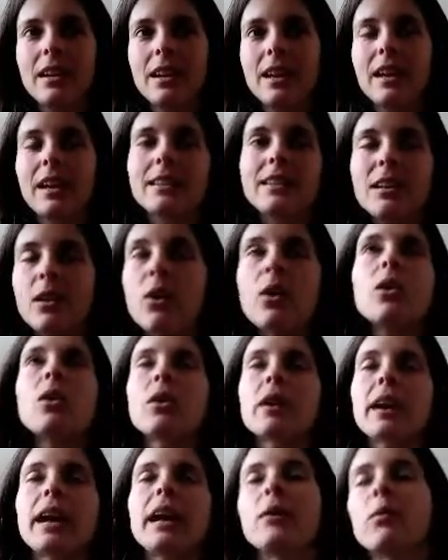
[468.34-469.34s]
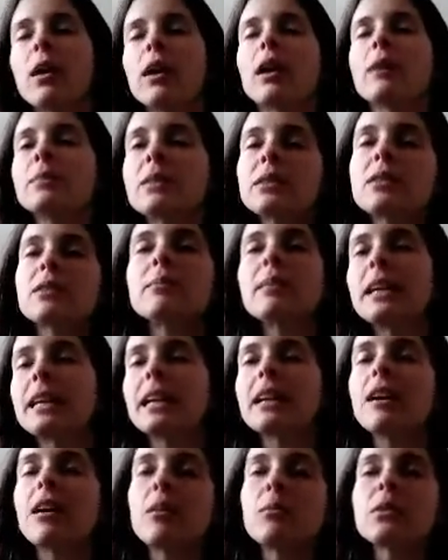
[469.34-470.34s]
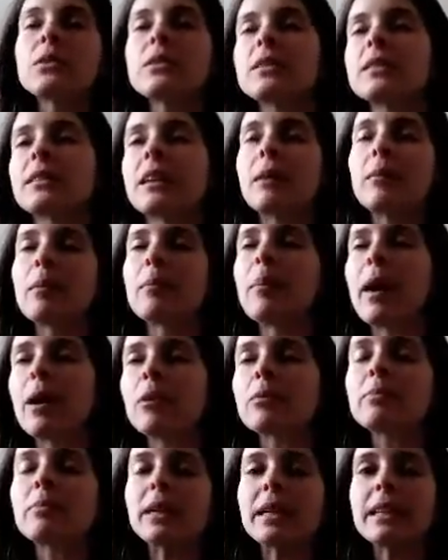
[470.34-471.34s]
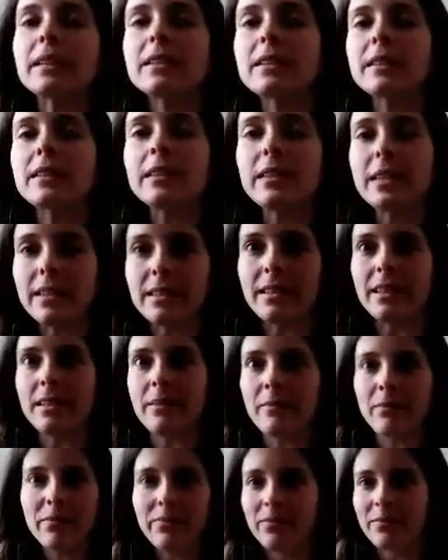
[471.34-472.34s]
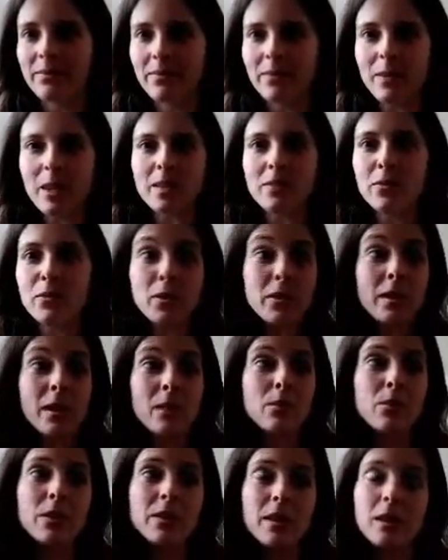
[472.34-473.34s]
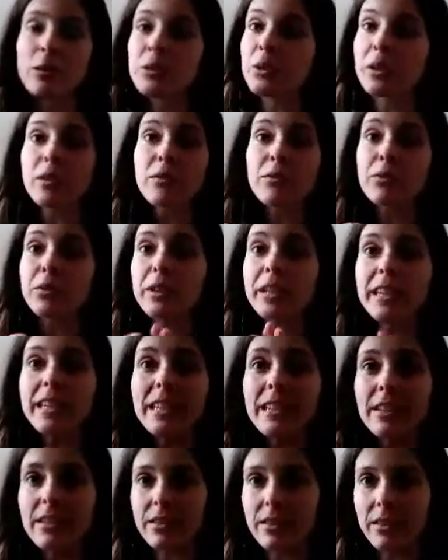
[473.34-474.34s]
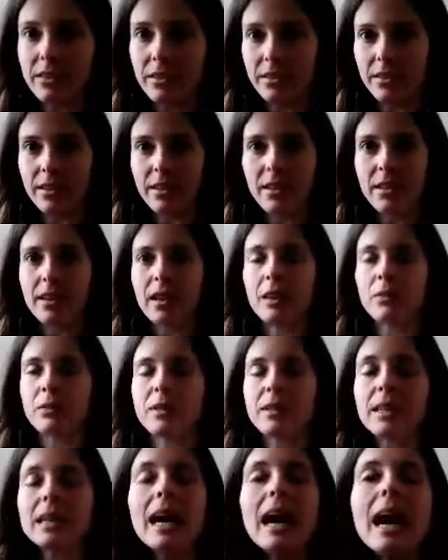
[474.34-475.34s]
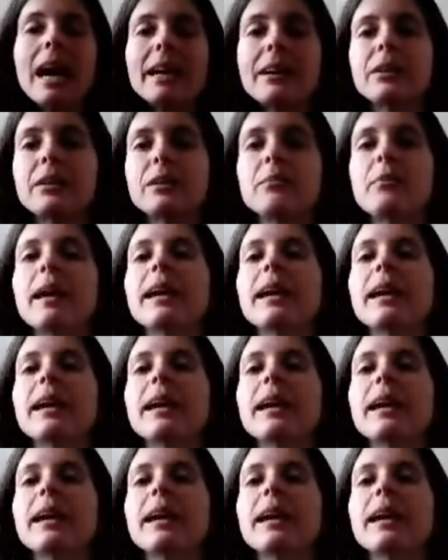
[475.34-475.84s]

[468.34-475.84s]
And I said, oh, okay, well, I'm still making almost the same amount, but it's still easy. Because for some reason I was looking for ease. I was tired.